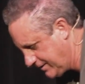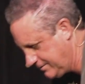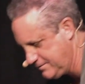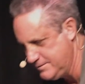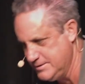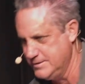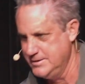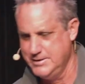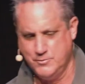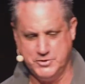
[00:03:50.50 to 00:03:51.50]
it.
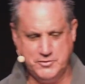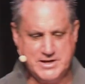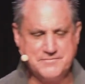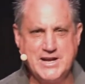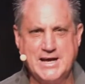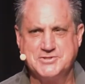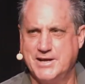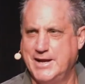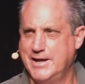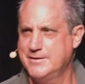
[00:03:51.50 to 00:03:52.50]
Will you give Nash
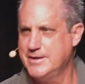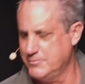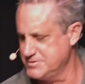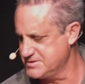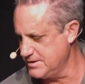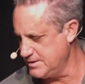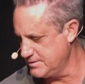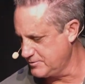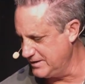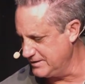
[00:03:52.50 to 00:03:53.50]
a hand? That was
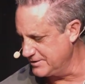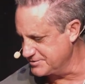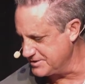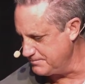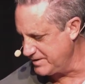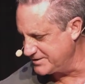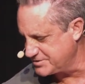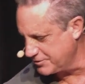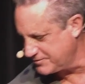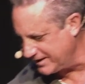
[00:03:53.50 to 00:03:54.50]
great leadership.
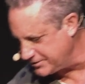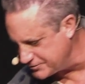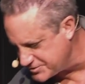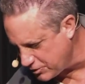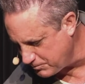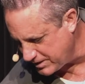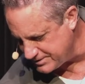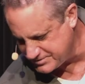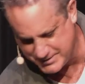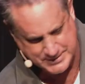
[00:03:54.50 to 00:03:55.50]
Blakester, thank you so
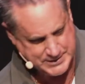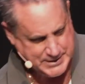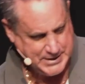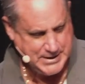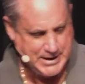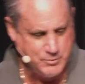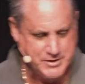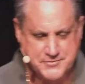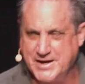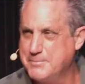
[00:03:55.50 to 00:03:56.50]
much. I
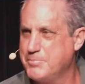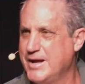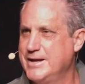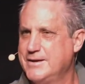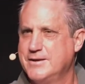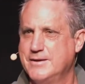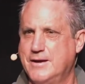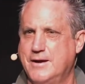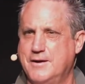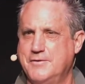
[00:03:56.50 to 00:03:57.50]
want to thank Blank,
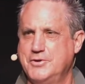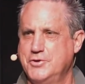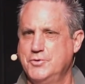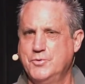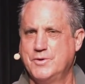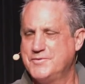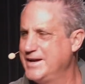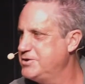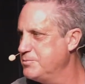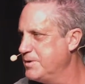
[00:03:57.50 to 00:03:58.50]

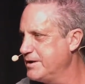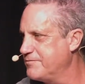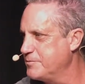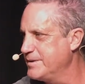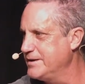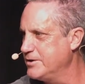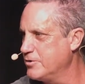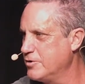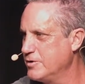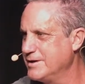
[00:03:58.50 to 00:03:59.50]
thank you, buddy, for being here
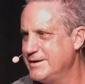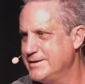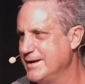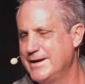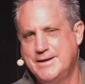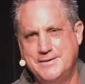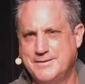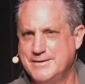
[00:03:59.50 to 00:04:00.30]
early today and